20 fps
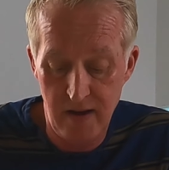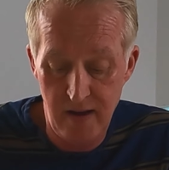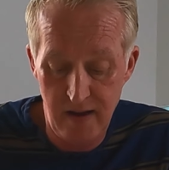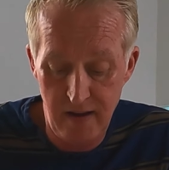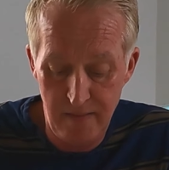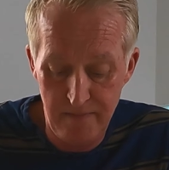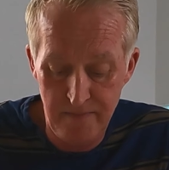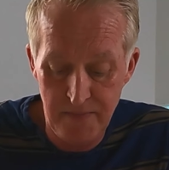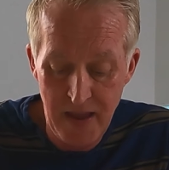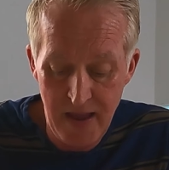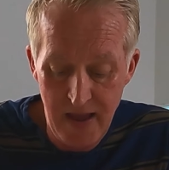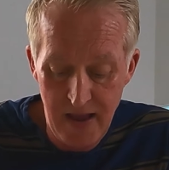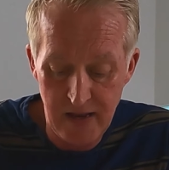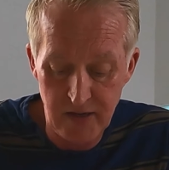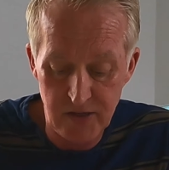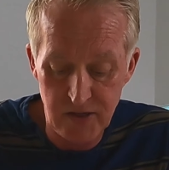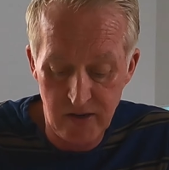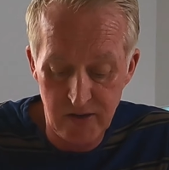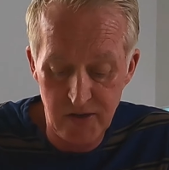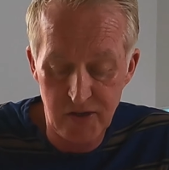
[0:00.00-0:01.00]
Um,
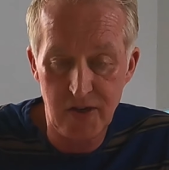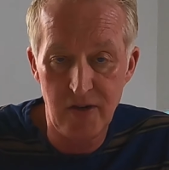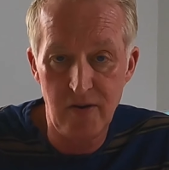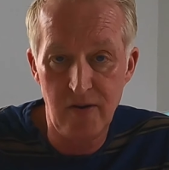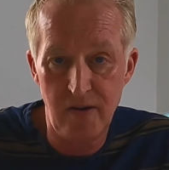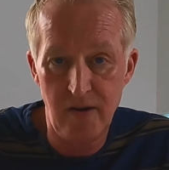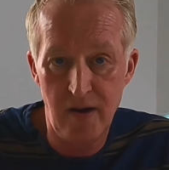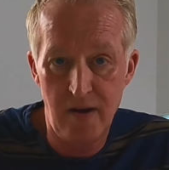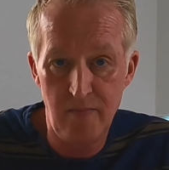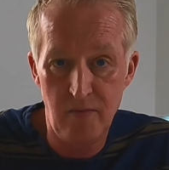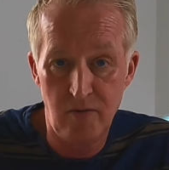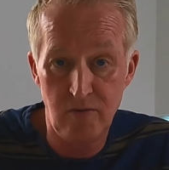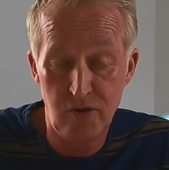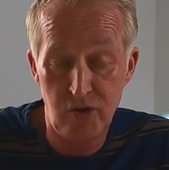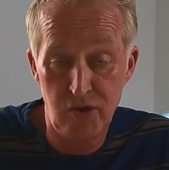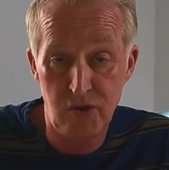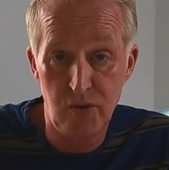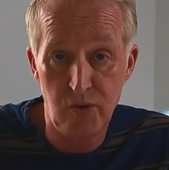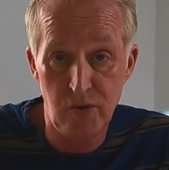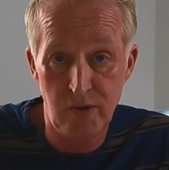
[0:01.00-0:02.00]
it's nice to know I'm not
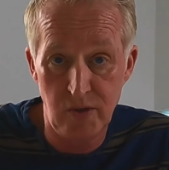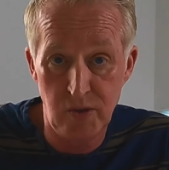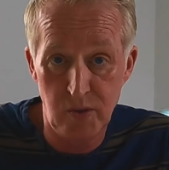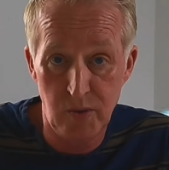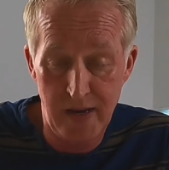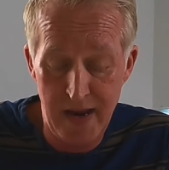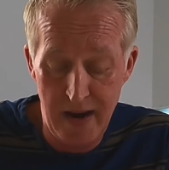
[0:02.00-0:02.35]
just talking to a